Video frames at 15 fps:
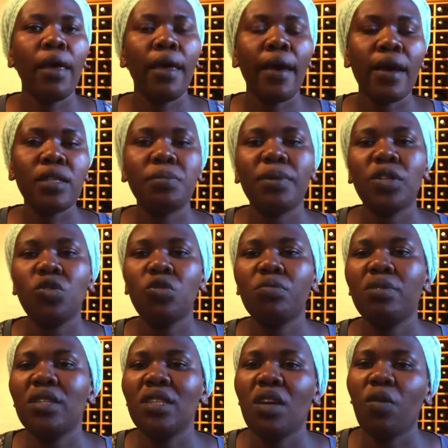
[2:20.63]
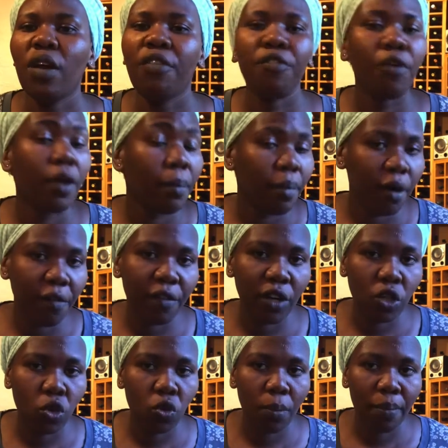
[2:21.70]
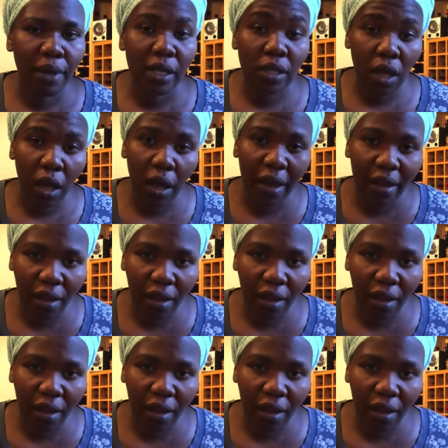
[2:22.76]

a husband to beat a wife, or a boyfriend to beat a